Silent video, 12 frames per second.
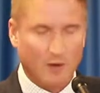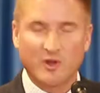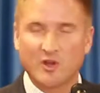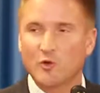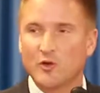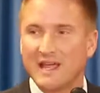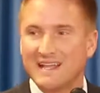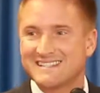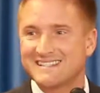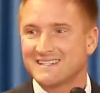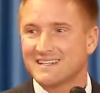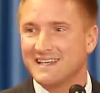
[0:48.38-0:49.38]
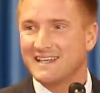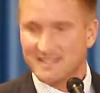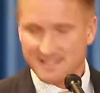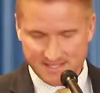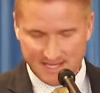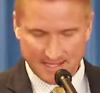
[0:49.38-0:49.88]
that we create sleek
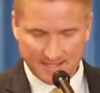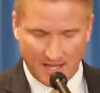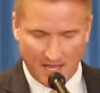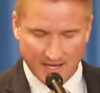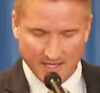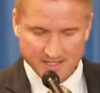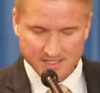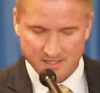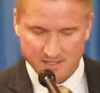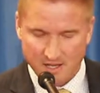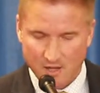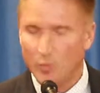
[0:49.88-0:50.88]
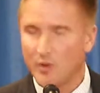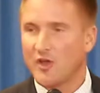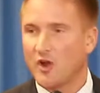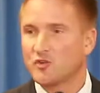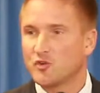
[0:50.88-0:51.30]
design lines with our